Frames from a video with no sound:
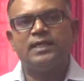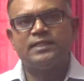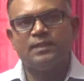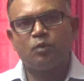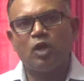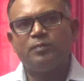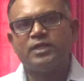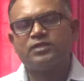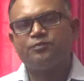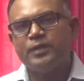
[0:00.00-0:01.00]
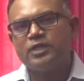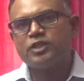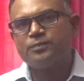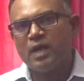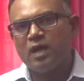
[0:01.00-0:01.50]
deployment of
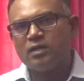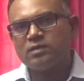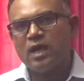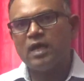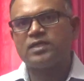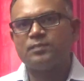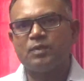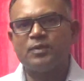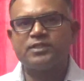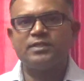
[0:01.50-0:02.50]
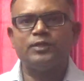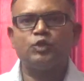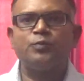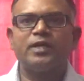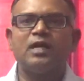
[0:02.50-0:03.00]
military power and diplomacy
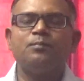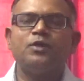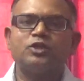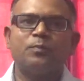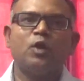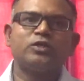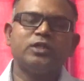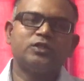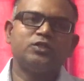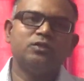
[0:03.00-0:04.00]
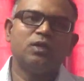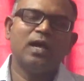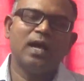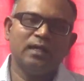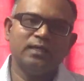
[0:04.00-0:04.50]
to become subordinate
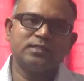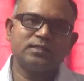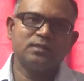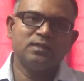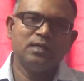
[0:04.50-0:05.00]
allies,